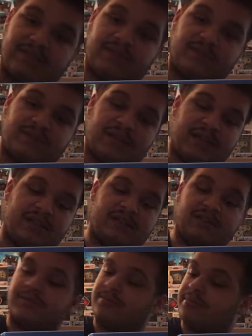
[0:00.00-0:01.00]
this for
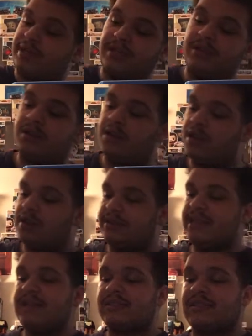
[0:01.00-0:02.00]
last. But
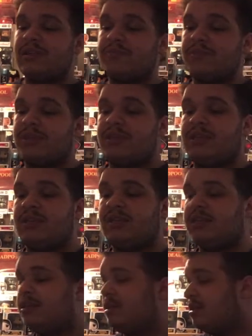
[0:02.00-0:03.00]
next up
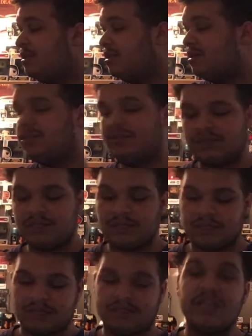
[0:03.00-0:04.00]
is
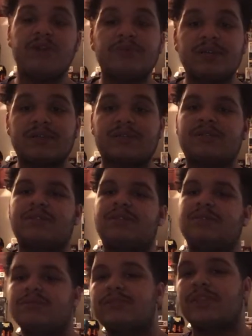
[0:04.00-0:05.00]
Steelbooks.
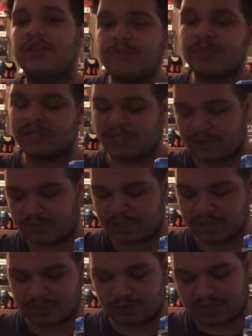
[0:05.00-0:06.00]

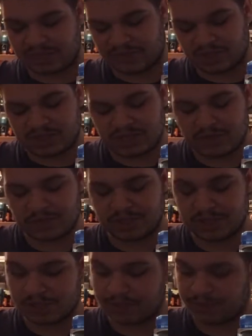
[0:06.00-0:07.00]
Steelbooks. We love our
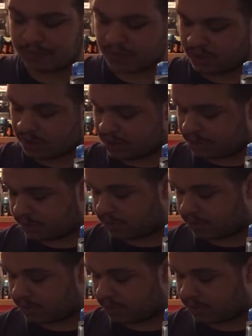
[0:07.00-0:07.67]
Steelbooks. I'm